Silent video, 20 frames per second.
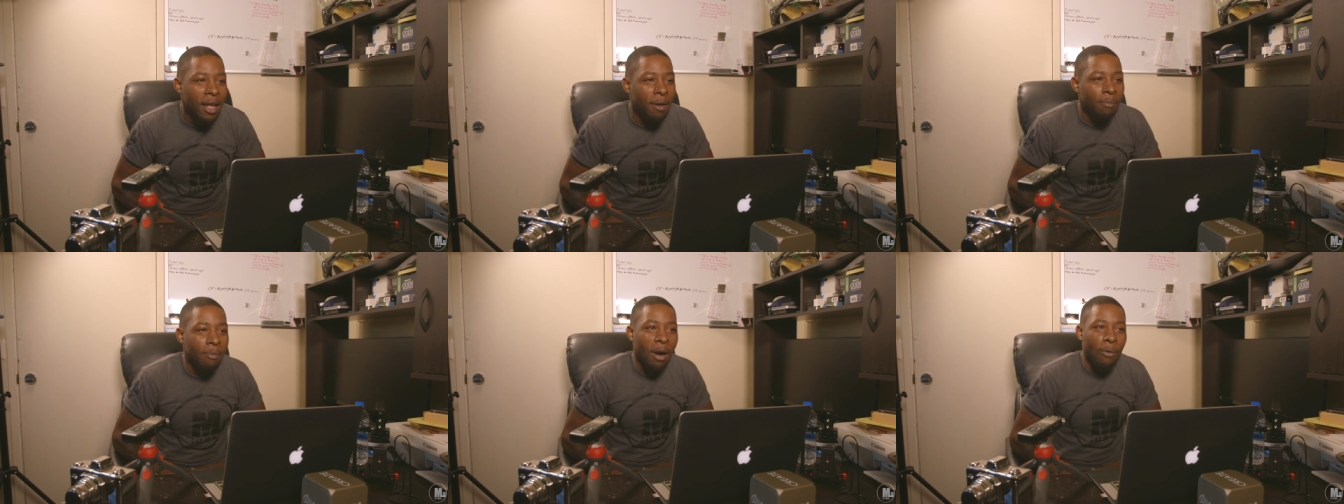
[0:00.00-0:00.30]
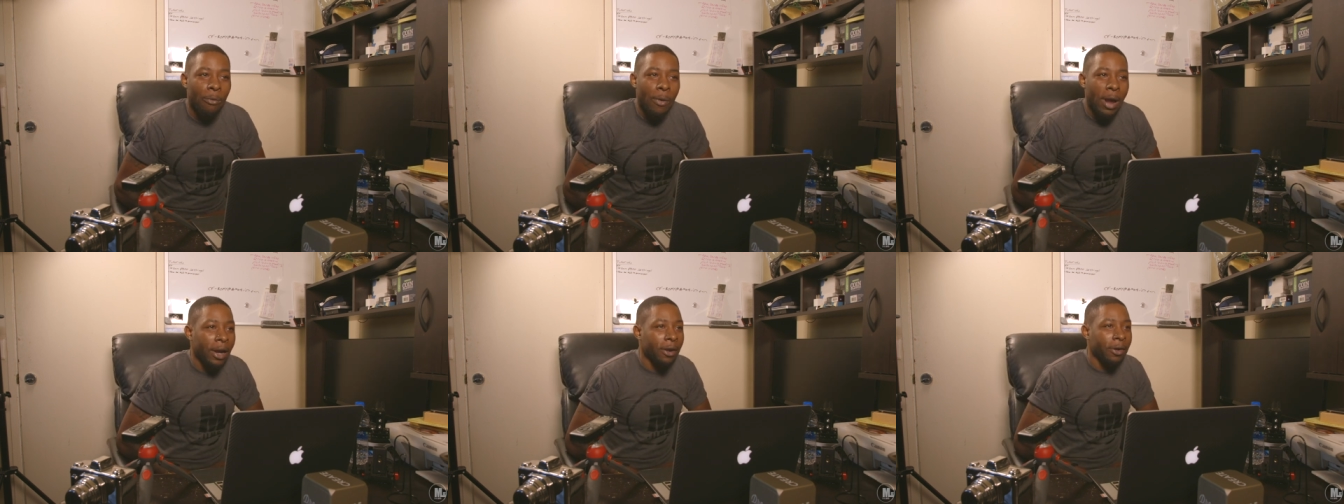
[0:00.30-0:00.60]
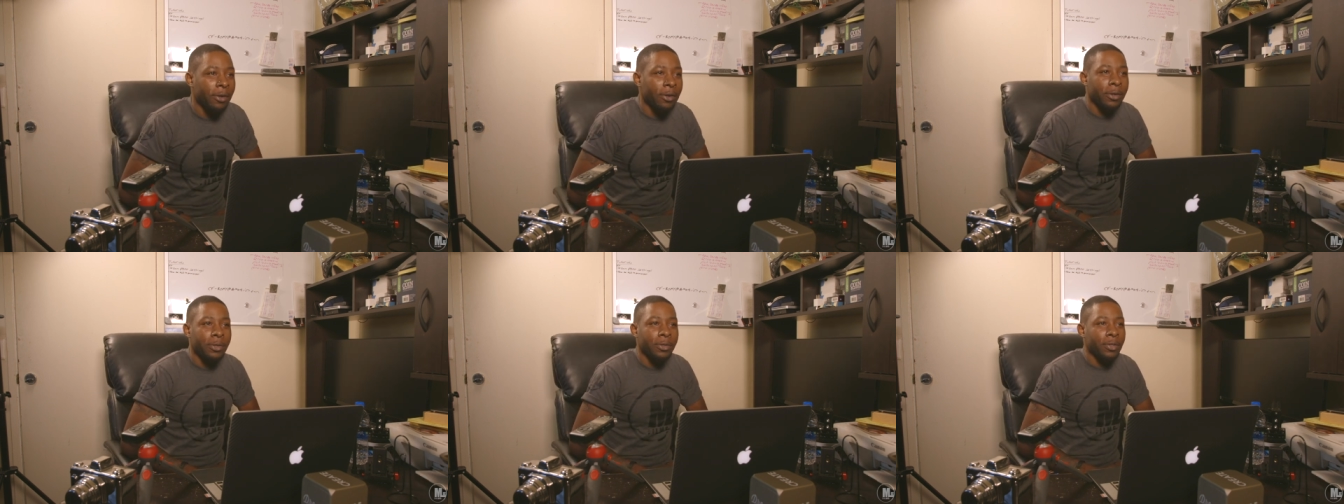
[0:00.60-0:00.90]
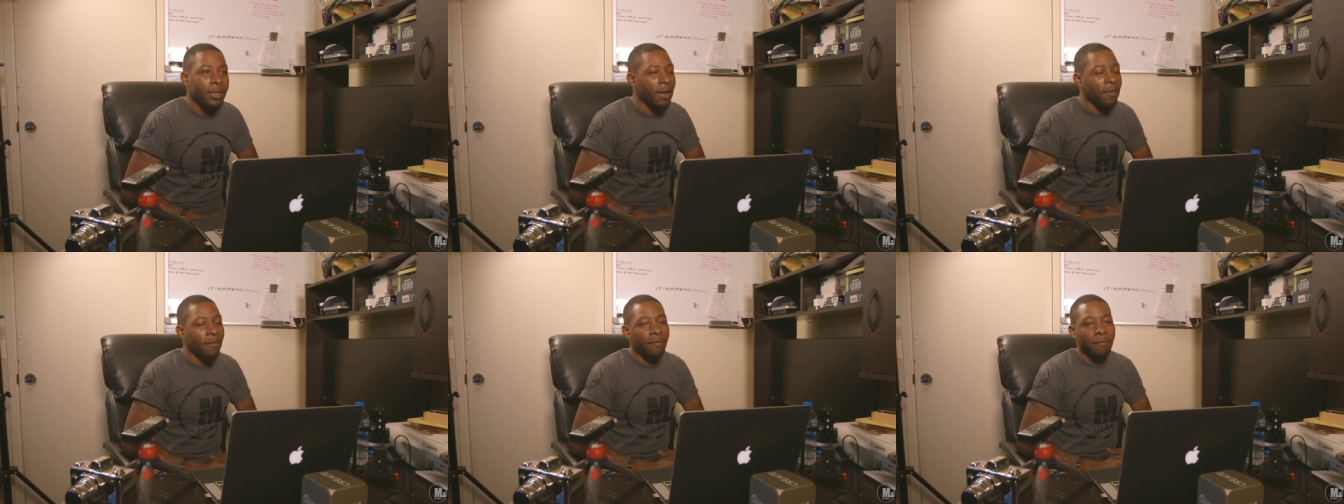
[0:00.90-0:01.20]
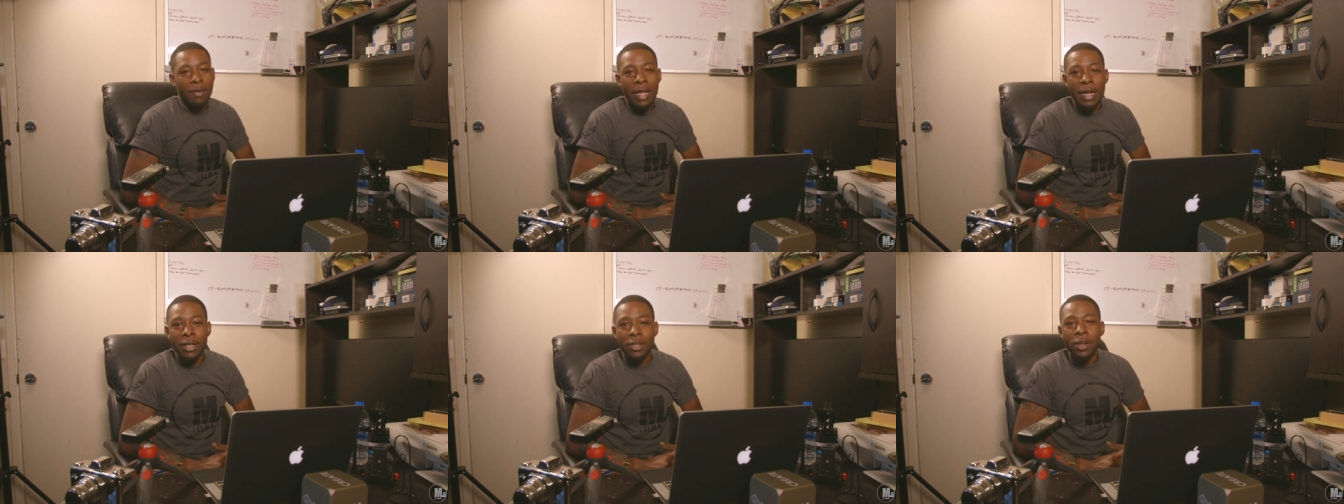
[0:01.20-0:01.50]
My regulars
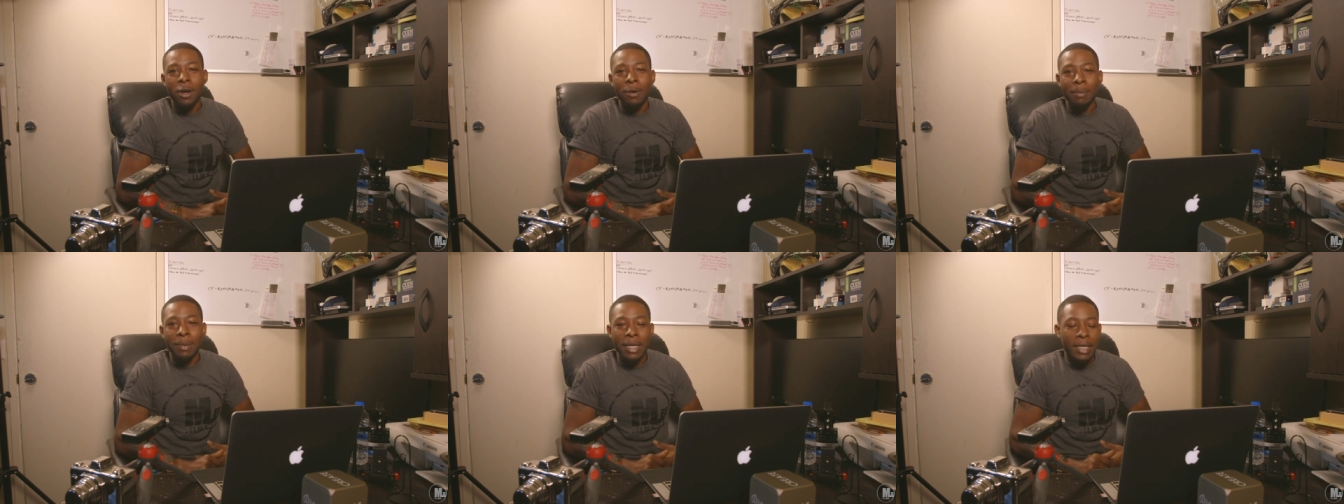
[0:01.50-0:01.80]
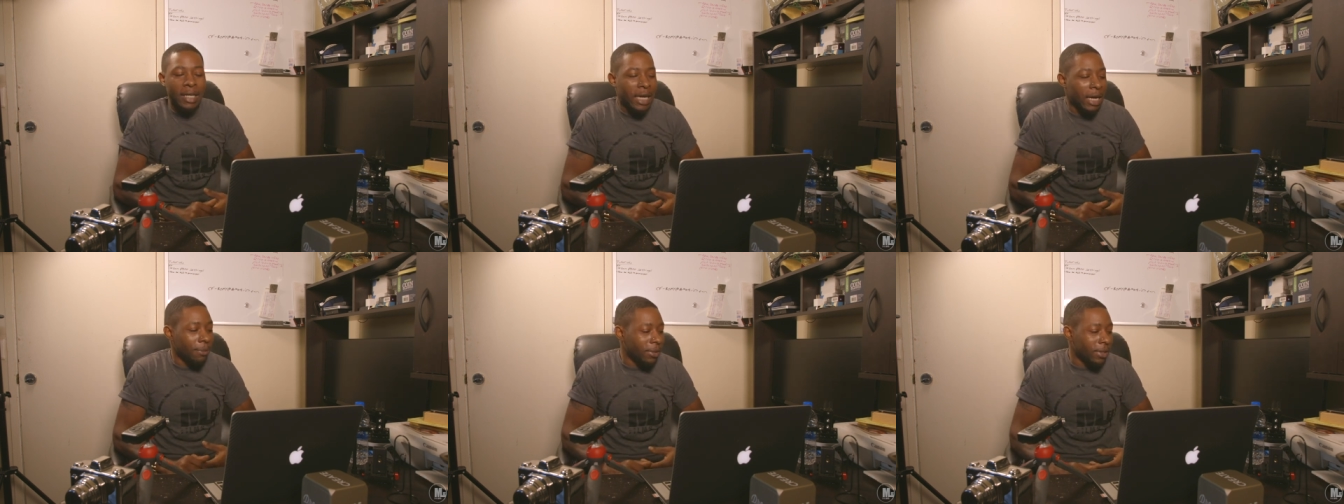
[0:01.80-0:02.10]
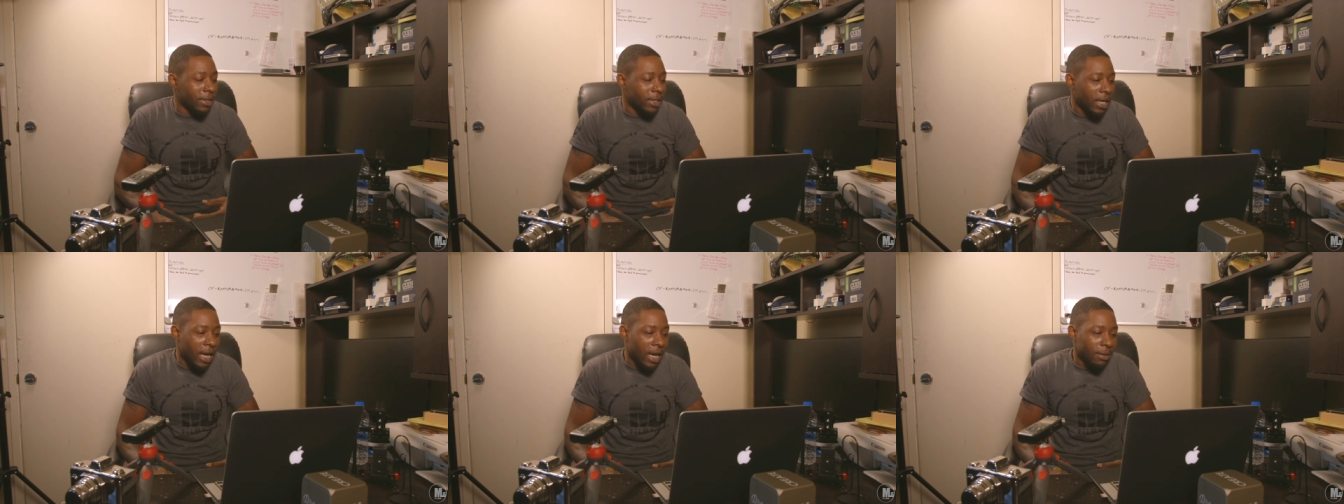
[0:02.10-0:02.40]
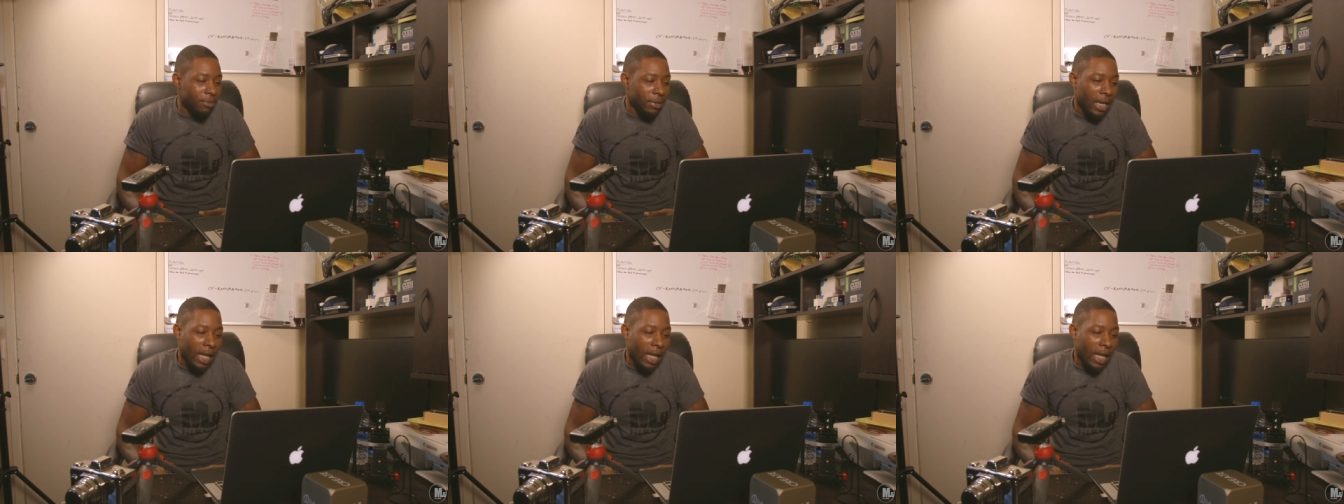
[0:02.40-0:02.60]
flaked on me a couple of times.